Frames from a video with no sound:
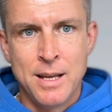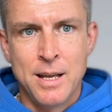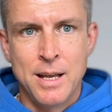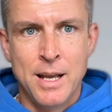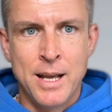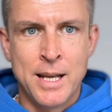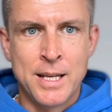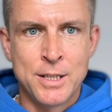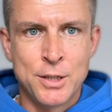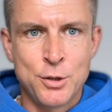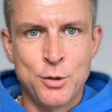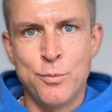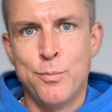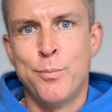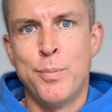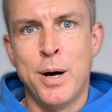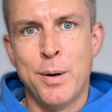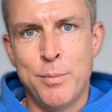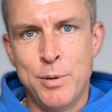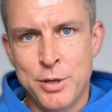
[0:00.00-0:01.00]
and to
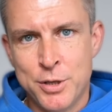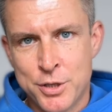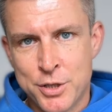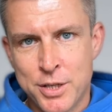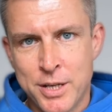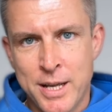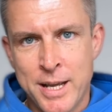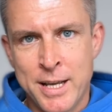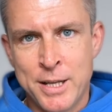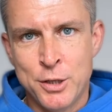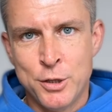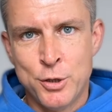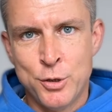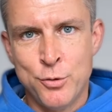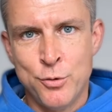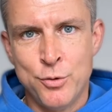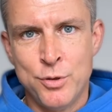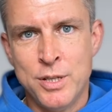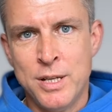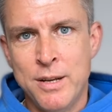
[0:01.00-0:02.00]
publish and
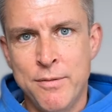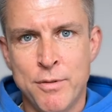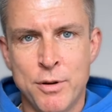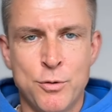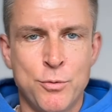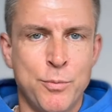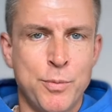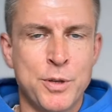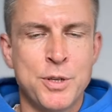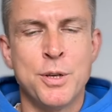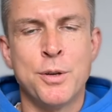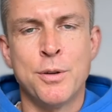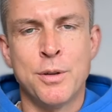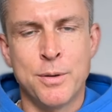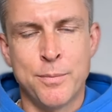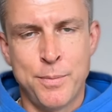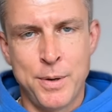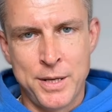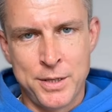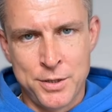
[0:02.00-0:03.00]
to deliver to a particular
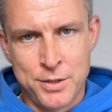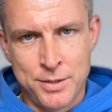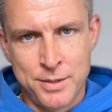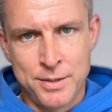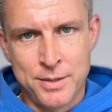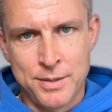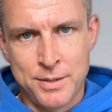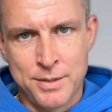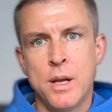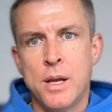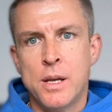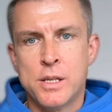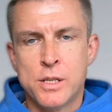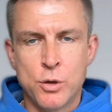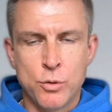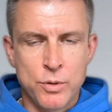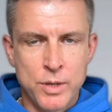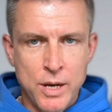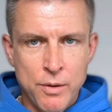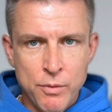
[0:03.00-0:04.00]
patient. So
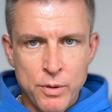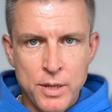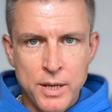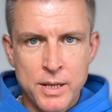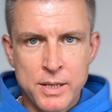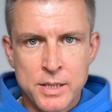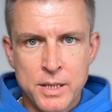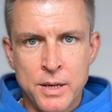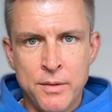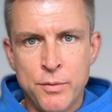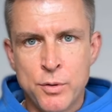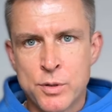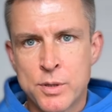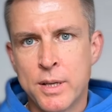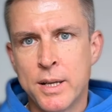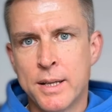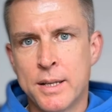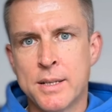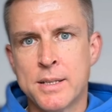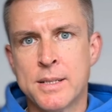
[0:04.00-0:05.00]
nowadays, if you're
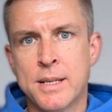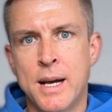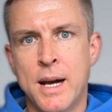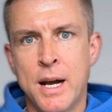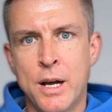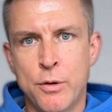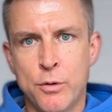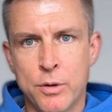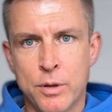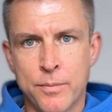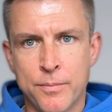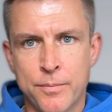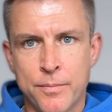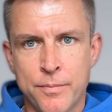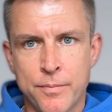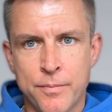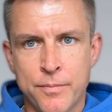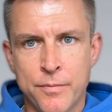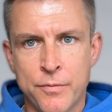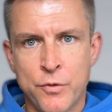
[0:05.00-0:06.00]
selecting the I O L,
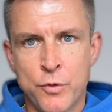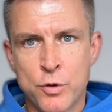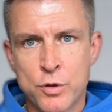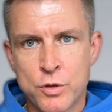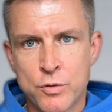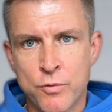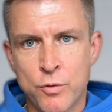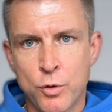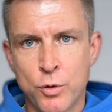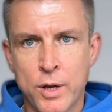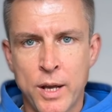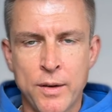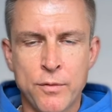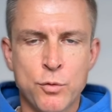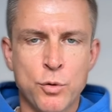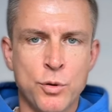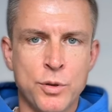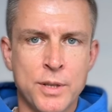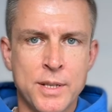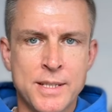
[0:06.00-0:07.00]
first of all, you have to
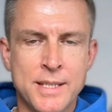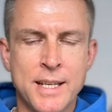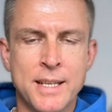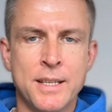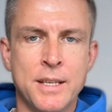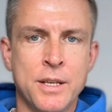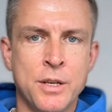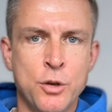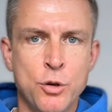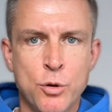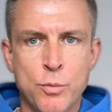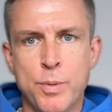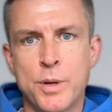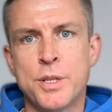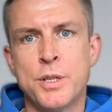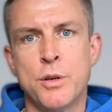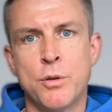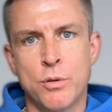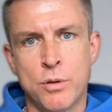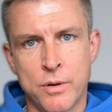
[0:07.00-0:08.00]
understand your
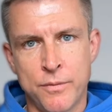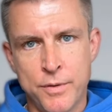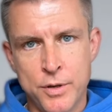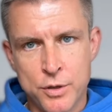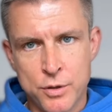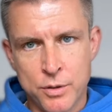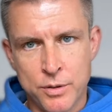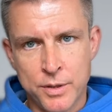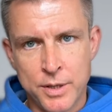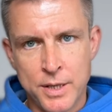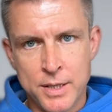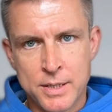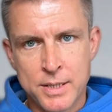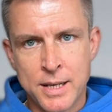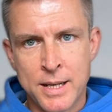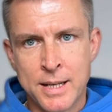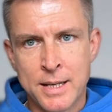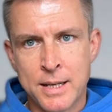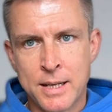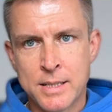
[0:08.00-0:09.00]
particular visual needs
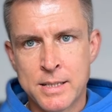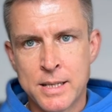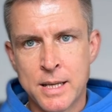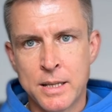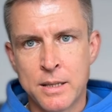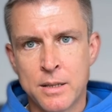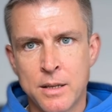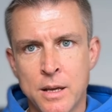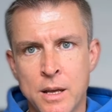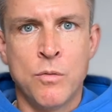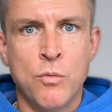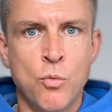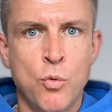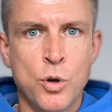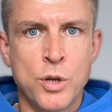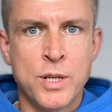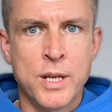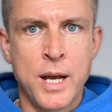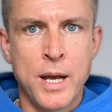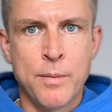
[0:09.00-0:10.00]
and understand what
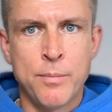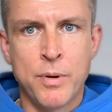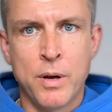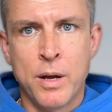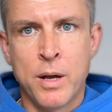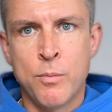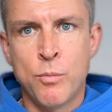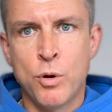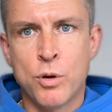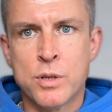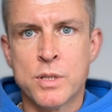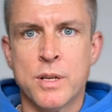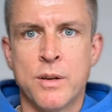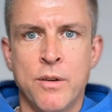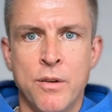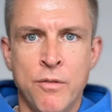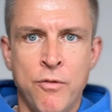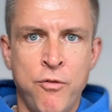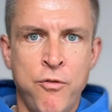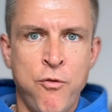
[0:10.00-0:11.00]
type among the
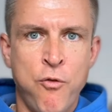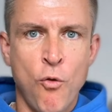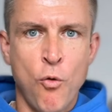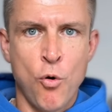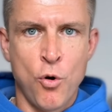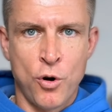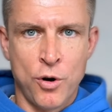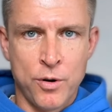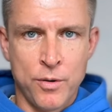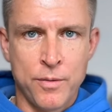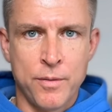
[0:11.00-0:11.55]
four